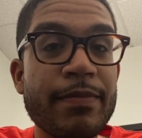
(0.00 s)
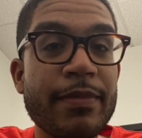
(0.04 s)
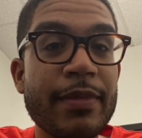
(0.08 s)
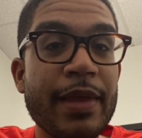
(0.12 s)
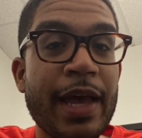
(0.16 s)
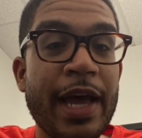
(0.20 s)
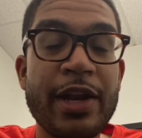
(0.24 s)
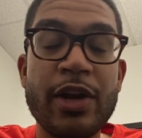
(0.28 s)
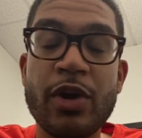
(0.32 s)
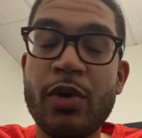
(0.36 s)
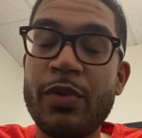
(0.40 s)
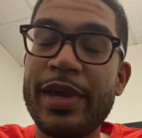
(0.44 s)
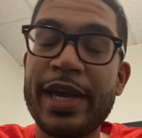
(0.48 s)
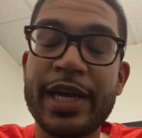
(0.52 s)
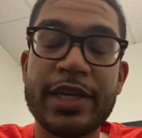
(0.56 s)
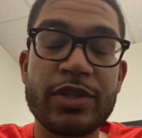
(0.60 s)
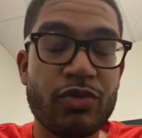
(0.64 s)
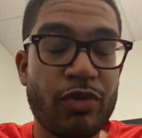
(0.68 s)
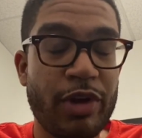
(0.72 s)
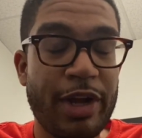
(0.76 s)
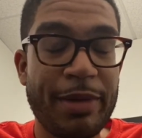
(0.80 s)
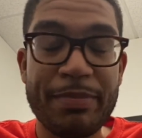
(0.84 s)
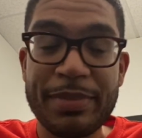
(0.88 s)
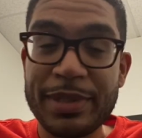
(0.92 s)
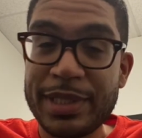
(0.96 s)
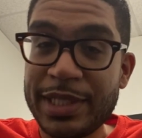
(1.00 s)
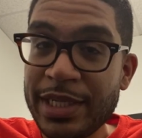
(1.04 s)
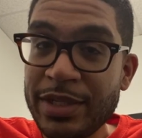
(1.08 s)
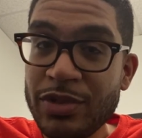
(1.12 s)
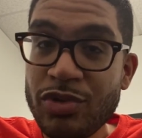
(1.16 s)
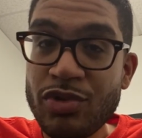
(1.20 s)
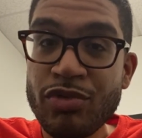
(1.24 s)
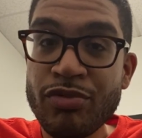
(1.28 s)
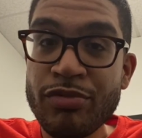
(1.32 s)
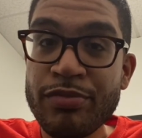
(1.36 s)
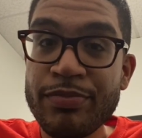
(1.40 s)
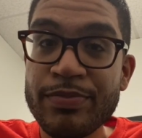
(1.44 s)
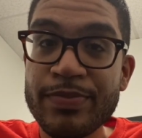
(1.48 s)
I know he has great
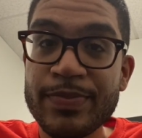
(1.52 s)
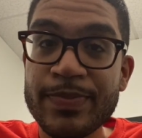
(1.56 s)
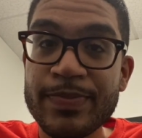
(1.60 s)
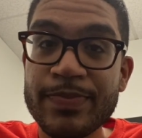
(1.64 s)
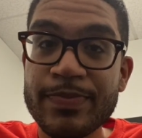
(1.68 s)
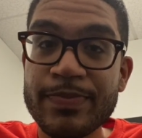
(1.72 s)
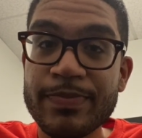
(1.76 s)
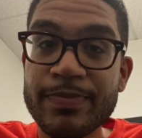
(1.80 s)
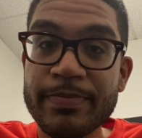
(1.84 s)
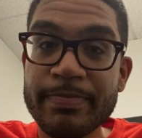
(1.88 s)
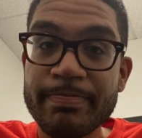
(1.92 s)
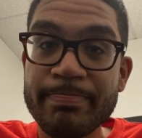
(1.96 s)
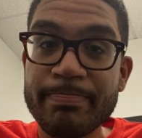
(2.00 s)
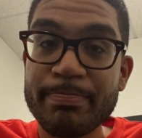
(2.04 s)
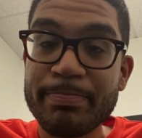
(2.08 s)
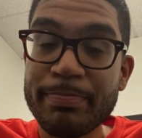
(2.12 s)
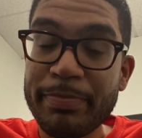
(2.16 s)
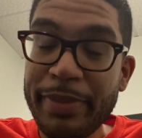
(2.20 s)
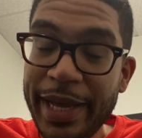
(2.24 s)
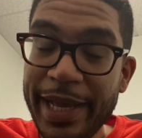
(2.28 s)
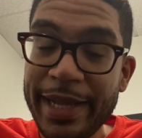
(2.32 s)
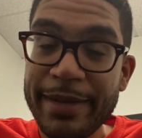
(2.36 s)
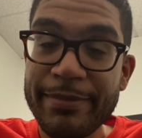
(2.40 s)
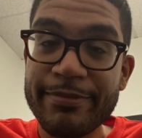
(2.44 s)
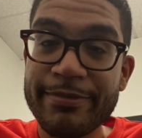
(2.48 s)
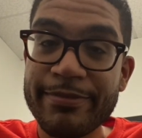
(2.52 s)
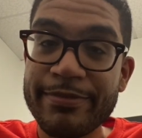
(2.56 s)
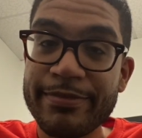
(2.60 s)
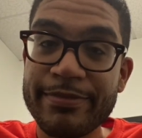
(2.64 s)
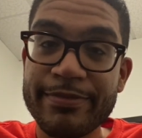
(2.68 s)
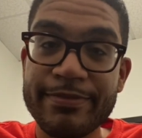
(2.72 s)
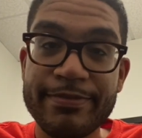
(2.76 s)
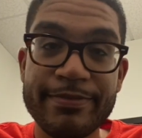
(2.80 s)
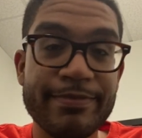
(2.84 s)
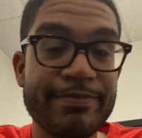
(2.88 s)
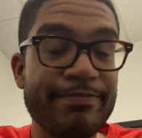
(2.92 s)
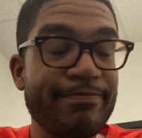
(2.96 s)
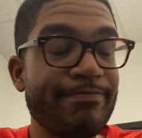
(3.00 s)
potential, but
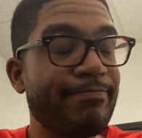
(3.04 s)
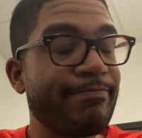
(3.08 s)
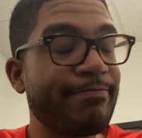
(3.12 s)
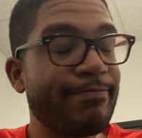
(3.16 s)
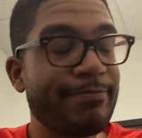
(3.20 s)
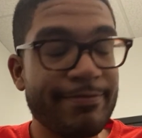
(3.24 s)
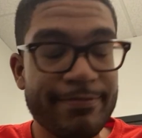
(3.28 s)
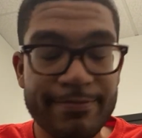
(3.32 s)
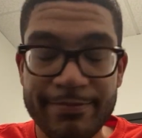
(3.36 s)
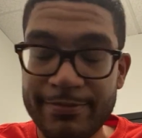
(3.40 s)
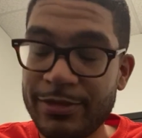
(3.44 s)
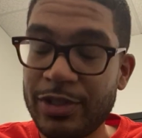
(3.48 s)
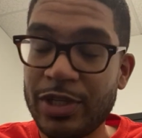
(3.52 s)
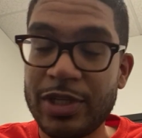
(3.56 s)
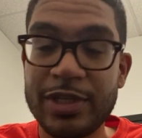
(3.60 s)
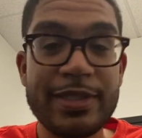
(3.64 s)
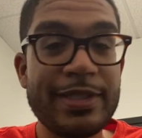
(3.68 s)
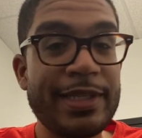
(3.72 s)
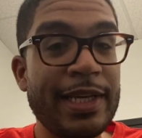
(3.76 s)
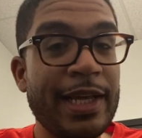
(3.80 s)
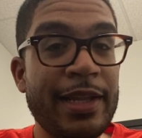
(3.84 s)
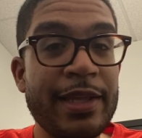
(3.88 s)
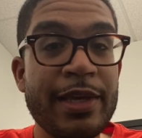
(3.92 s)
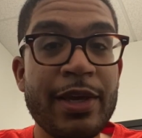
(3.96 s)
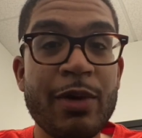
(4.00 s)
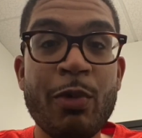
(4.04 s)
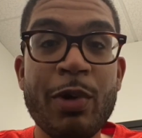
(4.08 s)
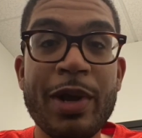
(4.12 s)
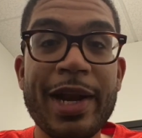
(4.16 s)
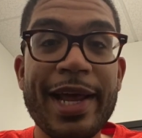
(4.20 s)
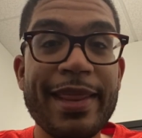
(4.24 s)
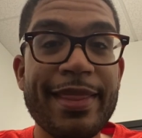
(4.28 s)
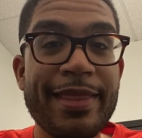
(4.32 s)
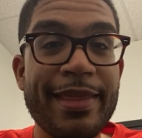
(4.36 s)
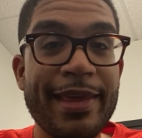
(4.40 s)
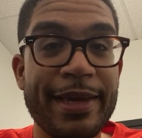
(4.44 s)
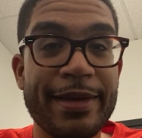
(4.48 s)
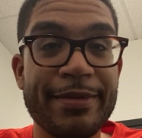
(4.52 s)
just telling you what I
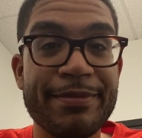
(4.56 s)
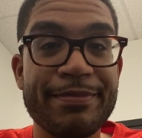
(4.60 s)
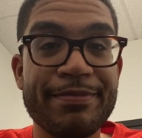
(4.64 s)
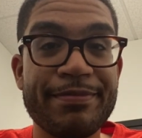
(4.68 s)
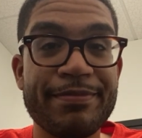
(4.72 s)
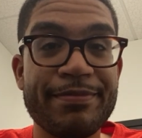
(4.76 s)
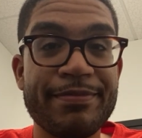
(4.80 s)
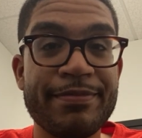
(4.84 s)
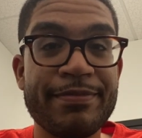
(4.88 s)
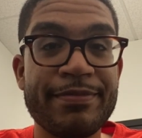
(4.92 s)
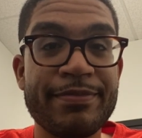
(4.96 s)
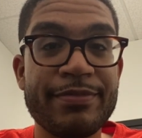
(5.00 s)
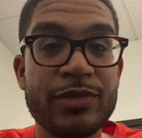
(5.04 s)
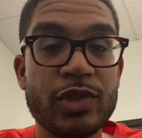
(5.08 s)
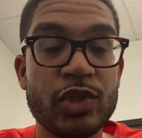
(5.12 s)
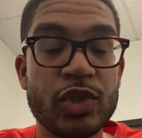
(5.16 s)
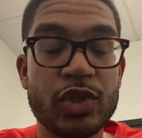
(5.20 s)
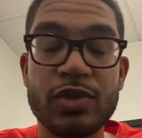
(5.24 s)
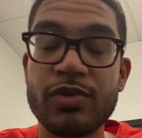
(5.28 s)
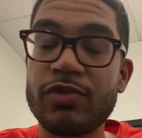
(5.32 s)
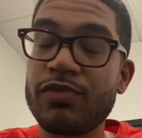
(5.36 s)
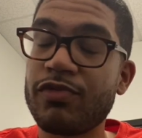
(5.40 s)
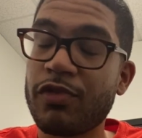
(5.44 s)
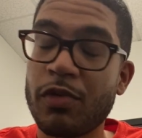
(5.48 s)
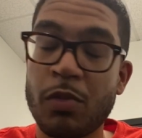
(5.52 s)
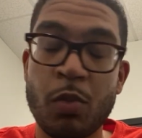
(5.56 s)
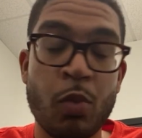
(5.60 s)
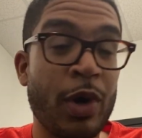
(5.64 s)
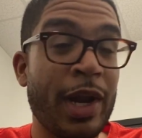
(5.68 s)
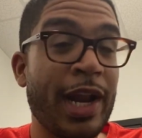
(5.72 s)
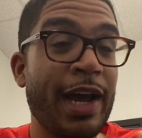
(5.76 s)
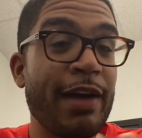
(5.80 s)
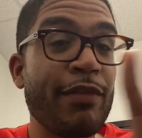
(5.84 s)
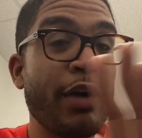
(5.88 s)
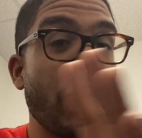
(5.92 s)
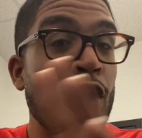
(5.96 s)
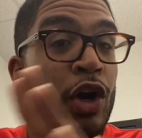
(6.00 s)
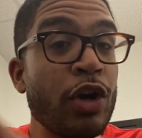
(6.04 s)
think. Just from what
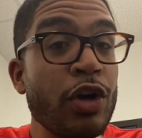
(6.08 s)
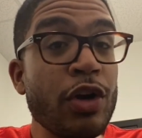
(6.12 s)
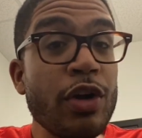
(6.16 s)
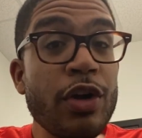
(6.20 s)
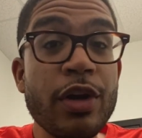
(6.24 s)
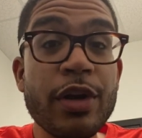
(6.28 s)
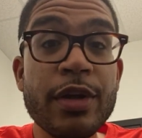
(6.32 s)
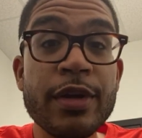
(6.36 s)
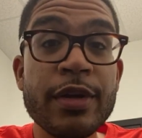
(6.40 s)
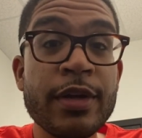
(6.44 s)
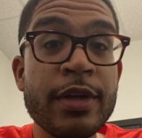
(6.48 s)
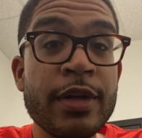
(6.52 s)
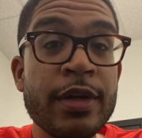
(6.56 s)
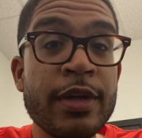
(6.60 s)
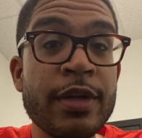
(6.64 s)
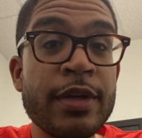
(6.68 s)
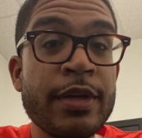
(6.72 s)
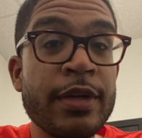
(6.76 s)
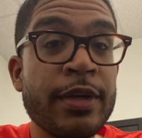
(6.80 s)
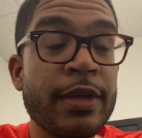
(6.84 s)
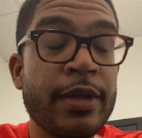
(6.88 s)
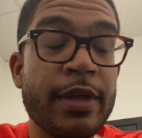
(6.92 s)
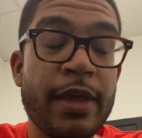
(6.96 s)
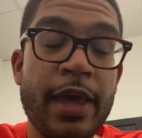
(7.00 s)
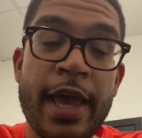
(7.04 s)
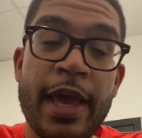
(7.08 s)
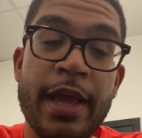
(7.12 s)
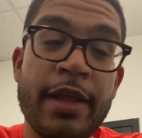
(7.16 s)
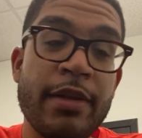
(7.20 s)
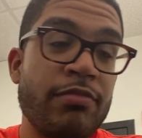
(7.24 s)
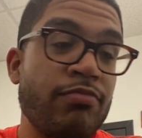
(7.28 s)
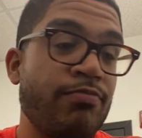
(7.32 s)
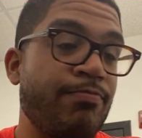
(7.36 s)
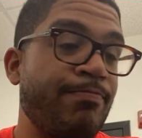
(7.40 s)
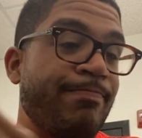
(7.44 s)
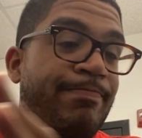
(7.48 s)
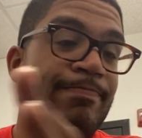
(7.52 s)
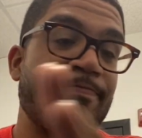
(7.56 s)
I've heard,
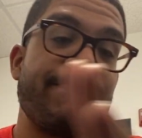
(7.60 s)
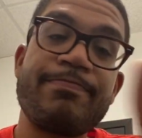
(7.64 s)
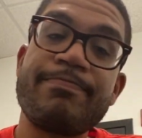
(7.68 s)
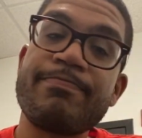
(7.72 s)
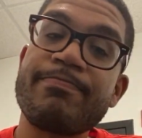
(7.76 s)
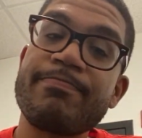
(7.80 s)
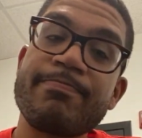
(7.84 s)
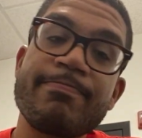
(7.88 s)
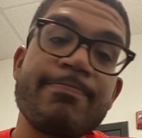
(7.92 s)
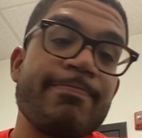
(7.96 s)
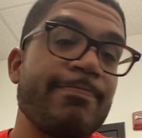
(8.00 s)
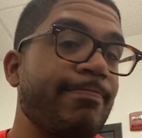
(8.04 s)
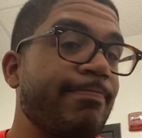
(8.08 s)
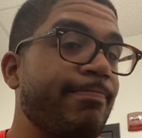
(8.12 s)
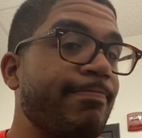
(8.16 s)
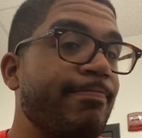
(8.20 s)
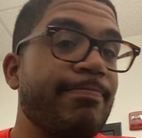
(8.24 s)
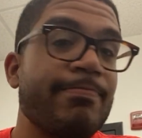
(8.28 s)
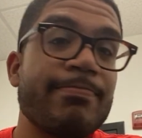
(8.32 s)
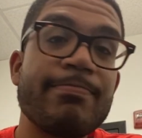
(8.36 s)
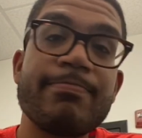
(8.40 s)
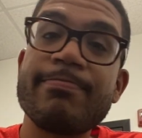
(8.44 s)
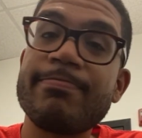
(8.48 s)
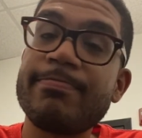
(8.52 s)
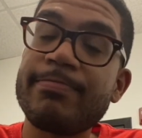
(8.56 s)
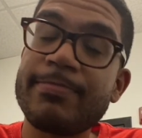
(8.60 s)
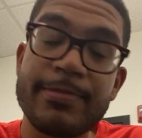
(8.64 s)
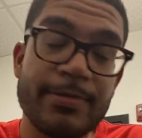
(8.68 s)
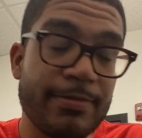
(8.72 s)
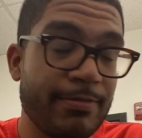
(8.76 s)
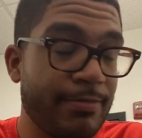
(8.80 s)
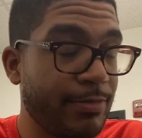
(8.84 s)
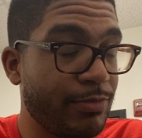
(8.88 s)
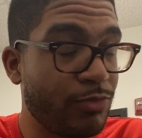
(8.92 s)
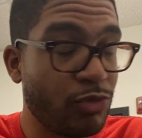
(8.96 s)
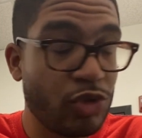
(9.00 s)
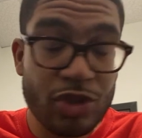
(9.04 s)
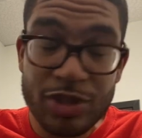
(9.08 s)
and
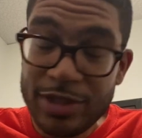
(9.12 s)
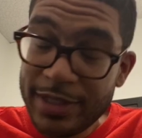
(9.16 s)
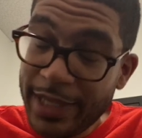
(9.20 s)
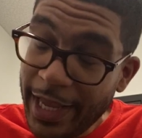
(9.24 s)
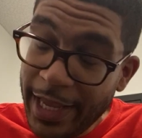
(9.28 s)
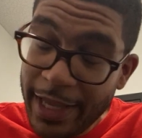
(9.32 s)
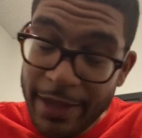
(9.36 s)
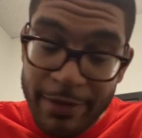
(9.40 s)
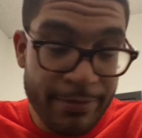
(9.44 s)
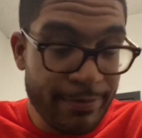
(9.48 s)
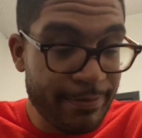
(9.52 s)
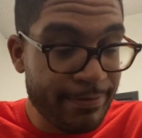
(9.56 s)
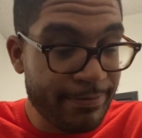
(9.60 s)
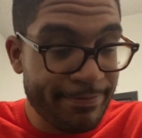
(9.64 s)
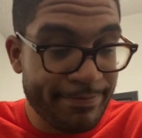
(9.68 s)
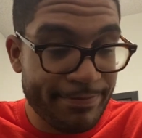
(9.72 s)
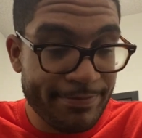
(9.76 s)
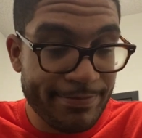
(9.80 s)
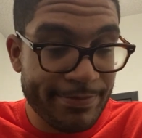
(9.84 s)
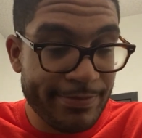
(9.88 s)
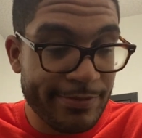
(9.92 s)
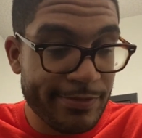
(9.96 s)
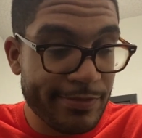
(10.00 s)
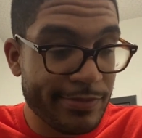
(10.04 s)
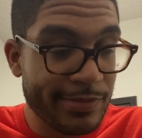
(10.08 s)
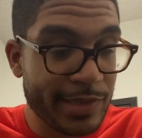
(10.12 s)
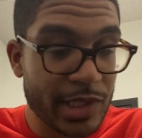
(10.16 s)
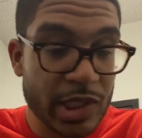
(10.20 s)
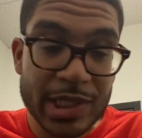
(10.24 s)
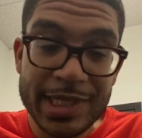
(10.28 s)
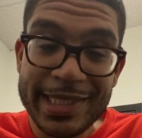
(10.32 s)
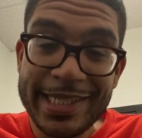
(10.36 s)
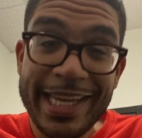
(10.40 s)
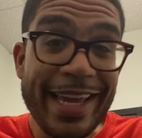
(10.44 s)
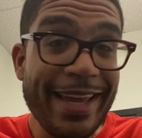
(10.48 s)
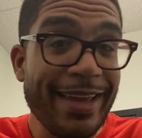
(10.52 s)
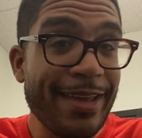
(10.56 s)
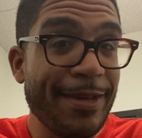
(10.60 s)
I'm just
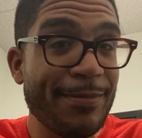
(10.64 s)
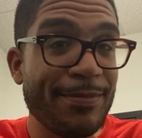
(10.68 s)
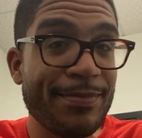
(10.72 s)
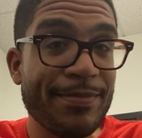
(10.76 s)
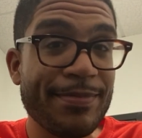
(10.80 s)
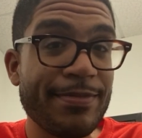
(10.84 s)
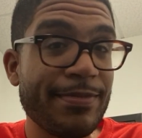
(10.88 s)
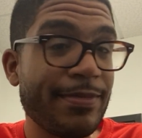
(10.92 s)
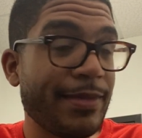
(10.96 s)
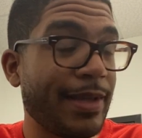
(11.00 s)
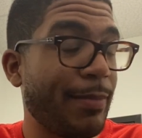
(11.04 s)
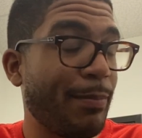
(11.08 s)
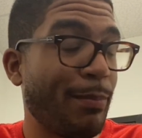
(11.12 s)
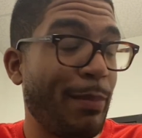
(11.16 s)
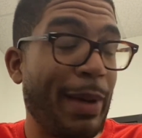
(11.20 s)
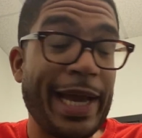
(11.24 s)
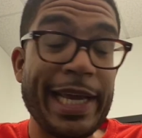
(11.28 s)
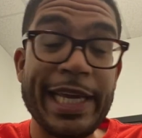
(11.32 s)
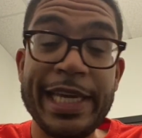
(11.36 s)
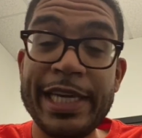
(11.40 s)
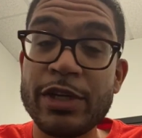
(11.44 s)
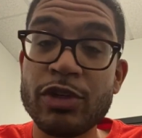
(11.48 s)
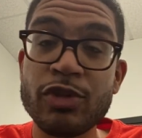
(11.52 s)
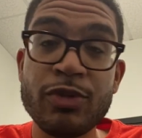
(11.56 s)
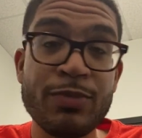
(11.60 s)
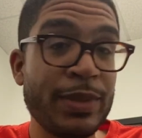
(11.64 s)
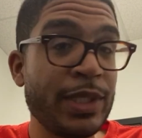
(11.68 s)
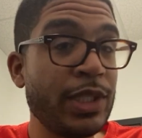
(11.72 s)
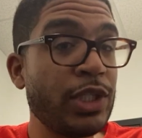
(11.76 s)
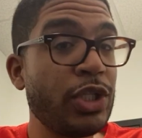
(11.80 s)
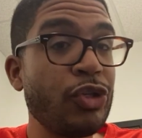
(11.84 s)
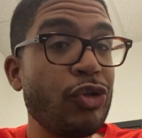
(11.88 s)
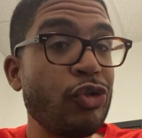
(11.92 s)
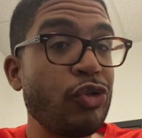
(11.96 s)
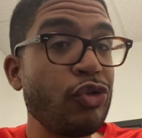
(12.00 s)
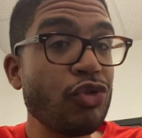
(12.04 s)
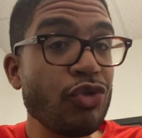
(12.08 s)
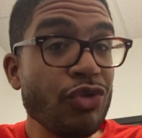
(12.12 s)
saying, my ears been
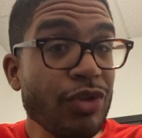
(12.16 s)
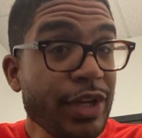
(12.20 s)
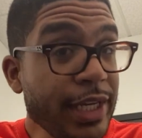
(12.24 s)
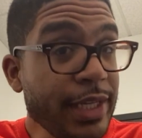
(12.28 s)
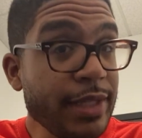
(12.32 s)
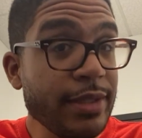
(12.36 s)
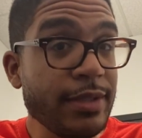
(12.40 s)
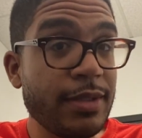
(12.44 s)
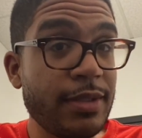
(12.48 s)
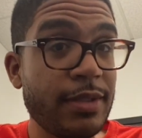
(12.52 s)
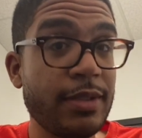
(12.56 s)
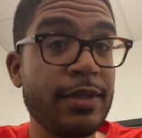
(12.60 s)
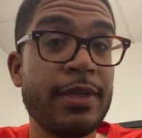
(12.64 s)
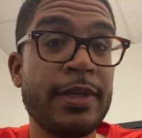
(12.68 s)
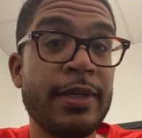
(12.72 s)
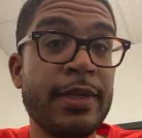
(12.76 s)
to the streets,